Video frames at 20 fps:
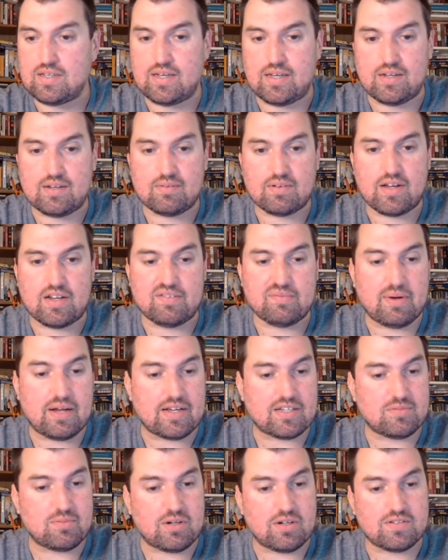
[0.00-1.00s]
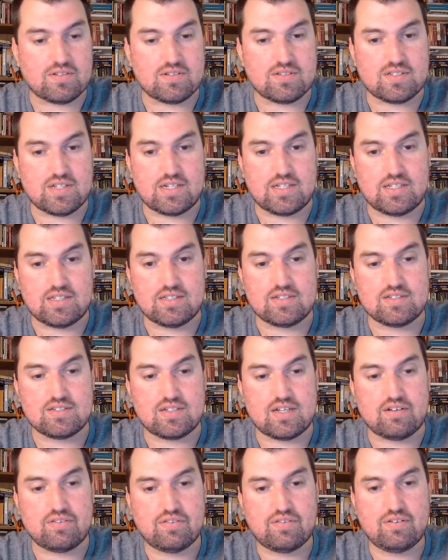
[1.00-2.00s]
and kind of my experience in studying this
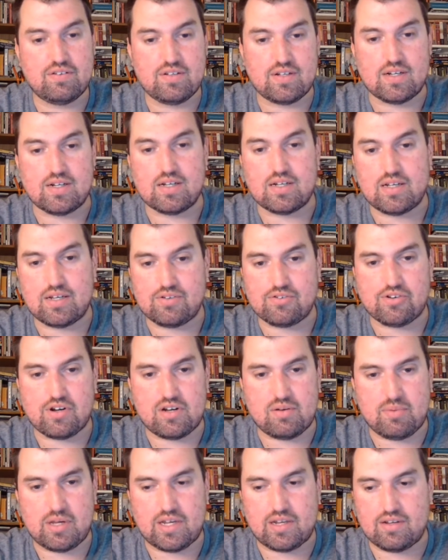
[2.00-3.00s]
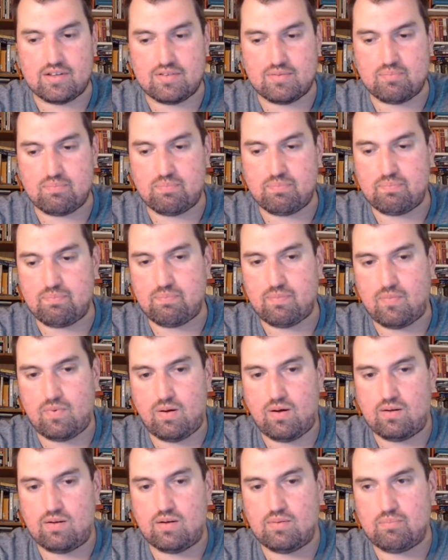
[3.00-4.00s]
stuff and trying to make it as
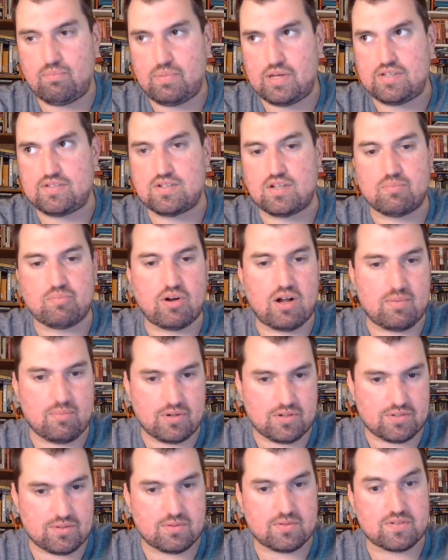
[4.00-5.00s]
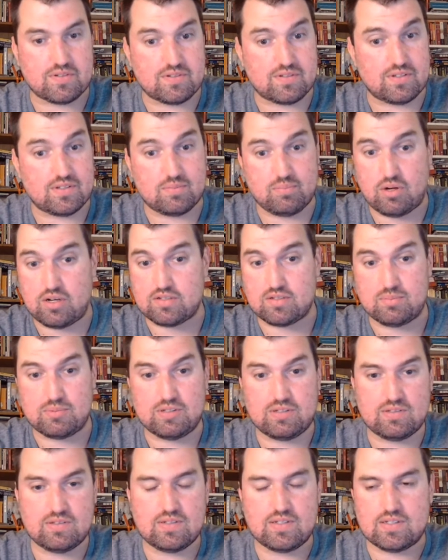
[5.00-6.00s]
based on primary sources as
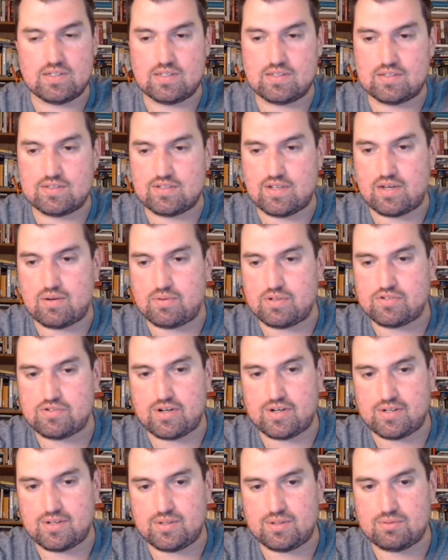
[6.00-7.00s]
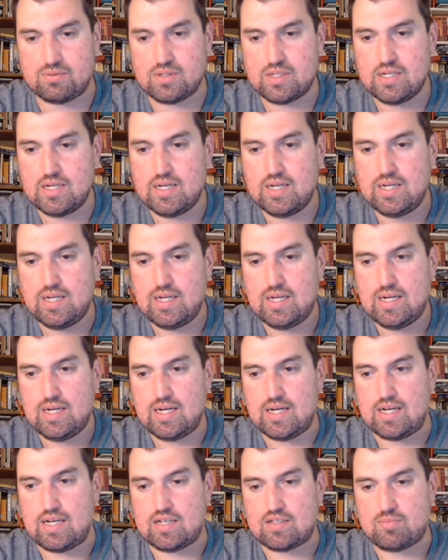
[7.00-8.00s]
possible, as I always try to do,
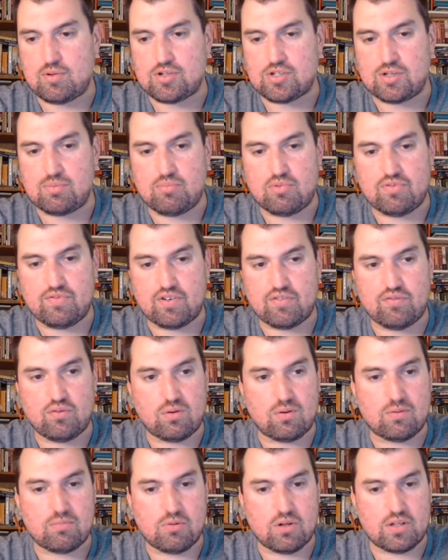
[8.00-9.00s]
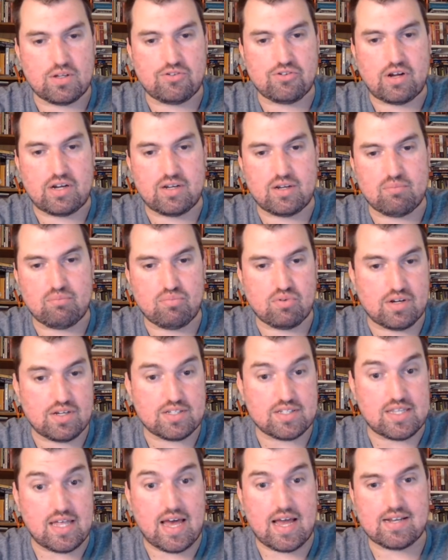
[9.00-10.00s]
especially moving forward, really trying to
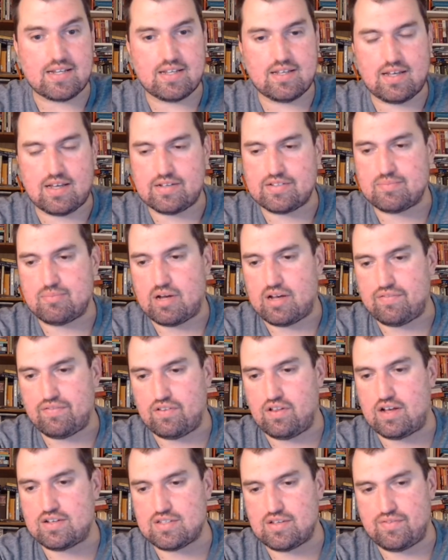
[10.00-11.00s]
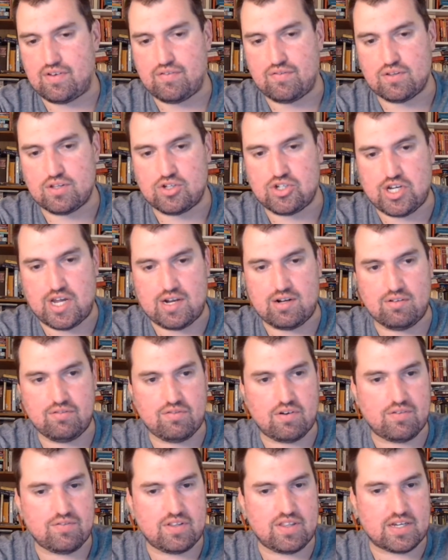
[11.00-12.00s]
embrace that as my philosophy for the channel,
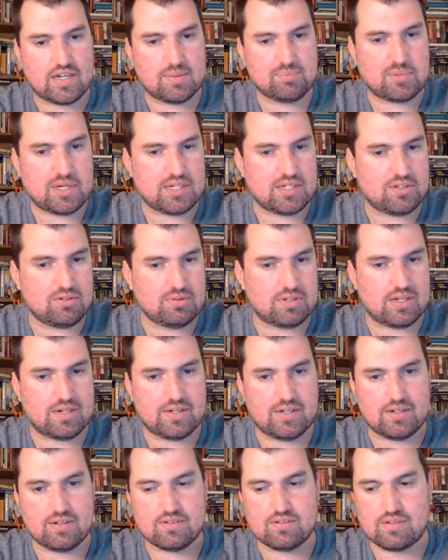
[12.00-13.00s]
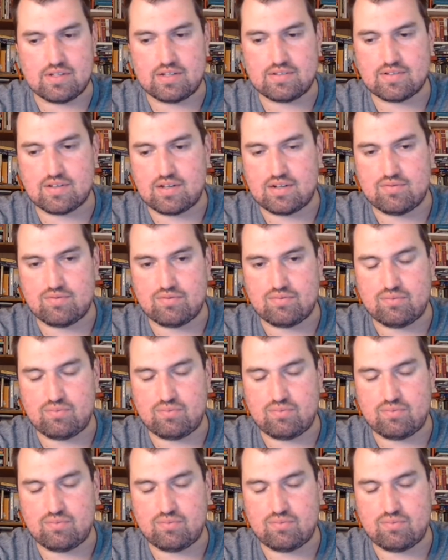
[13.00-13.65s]
for everything I'm kind of doing on here. So that's kind of